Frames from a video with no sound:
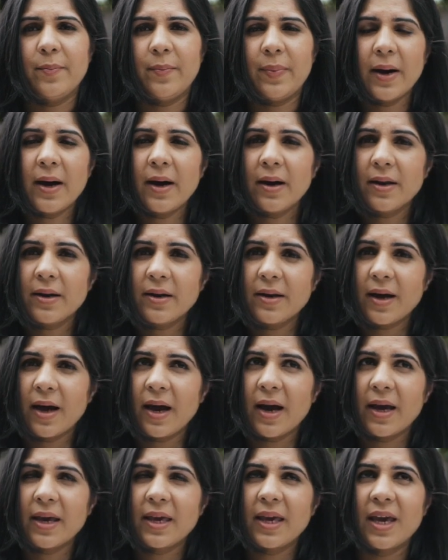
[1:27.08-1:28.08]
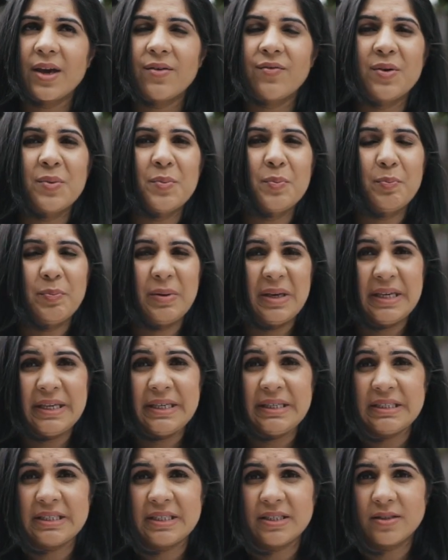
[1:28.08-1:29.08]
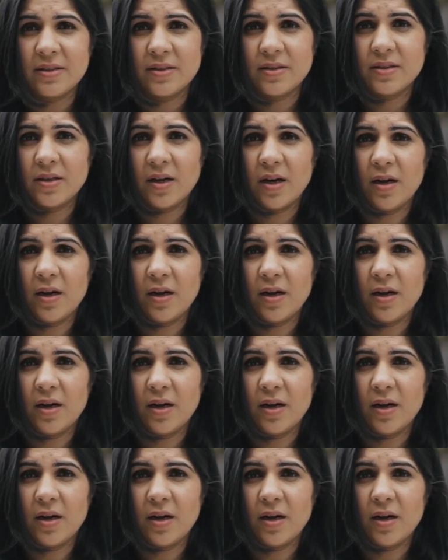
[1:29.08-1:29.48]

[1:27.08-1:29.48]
but I gave him peas,